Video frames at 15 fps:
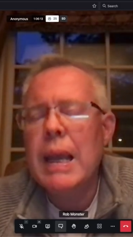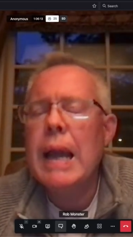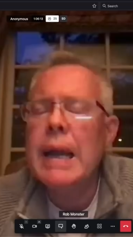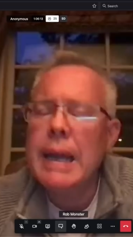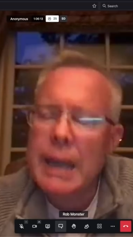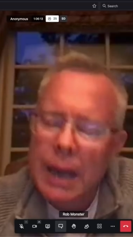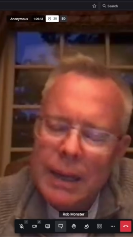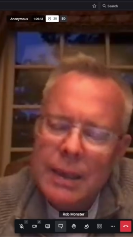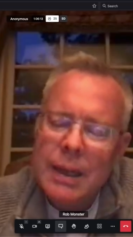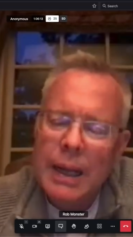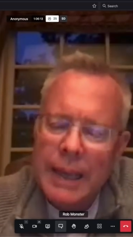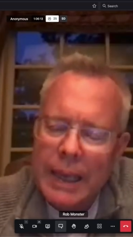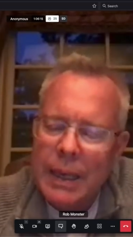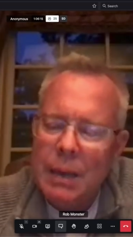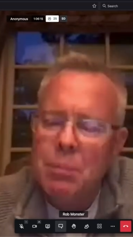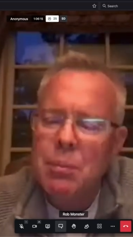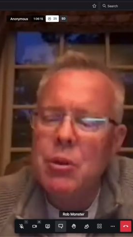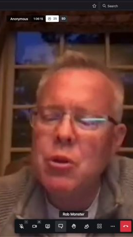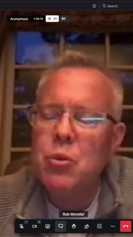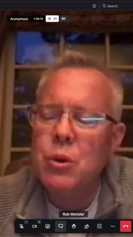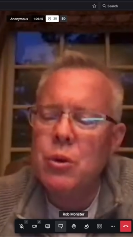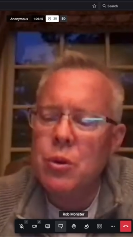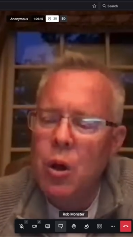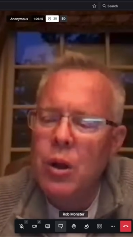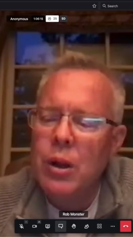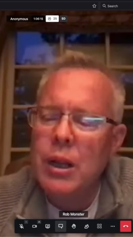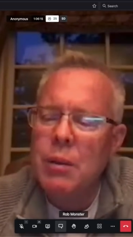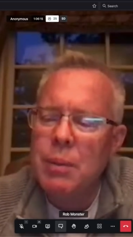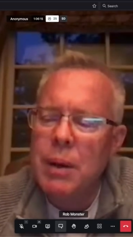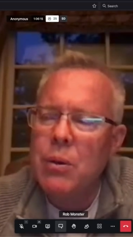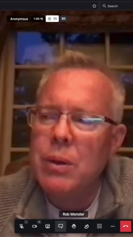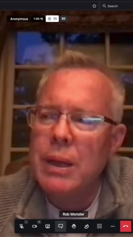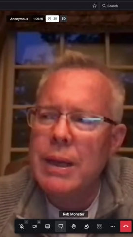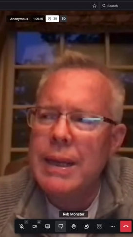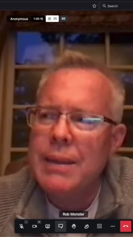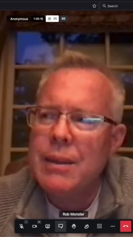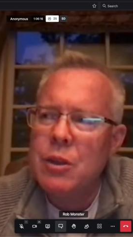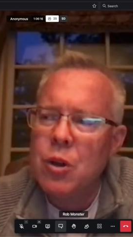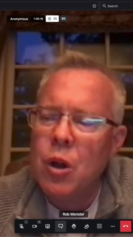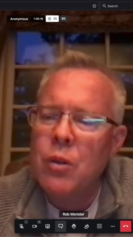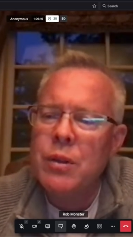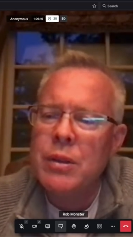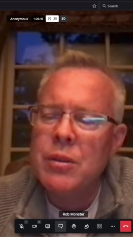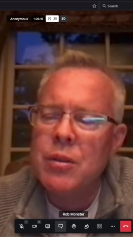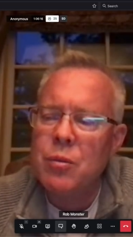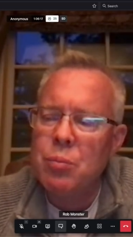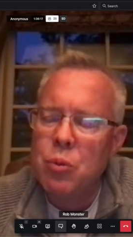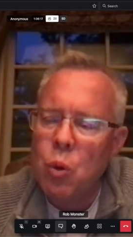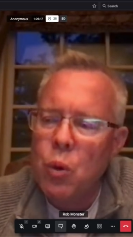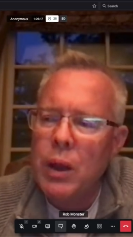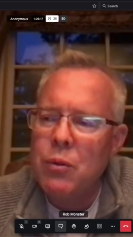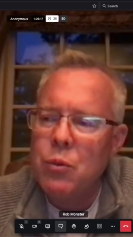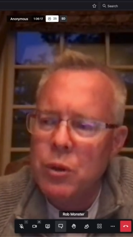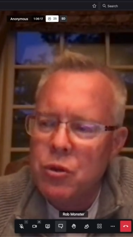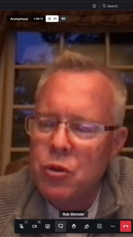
Yeah, I get it. But you were talking about, like, in the context of pro-life.